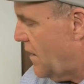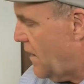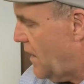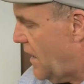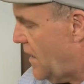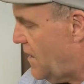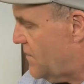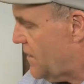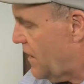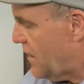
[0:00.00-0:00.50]

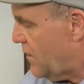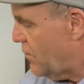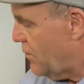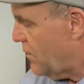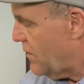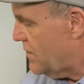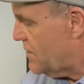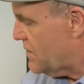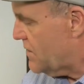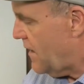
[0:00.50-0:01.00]
and I take a
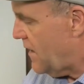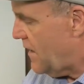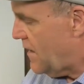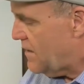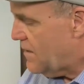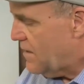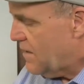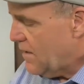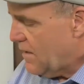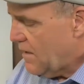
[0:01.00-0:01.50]
look
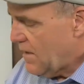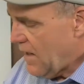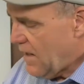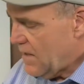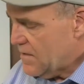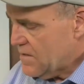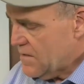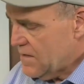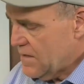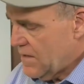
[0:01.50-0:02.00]
inside,
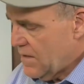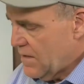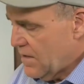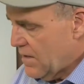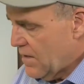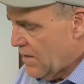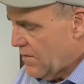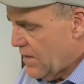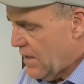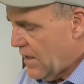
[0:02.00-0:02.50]
I'll see
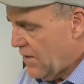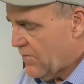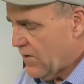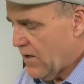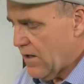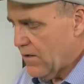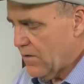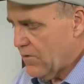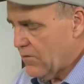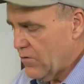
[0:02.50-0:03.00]
that I've
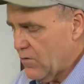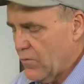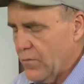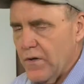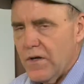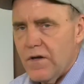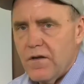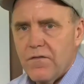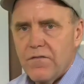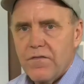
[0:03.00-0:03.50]
got a little
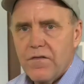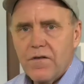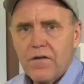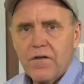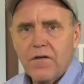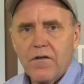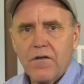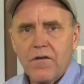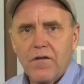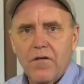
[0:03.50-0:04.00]
bit of
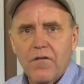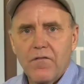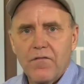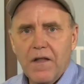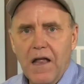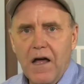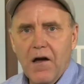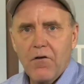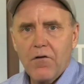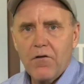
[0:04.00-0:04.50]

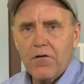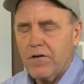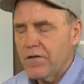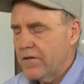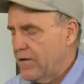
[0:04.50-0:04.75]
flour in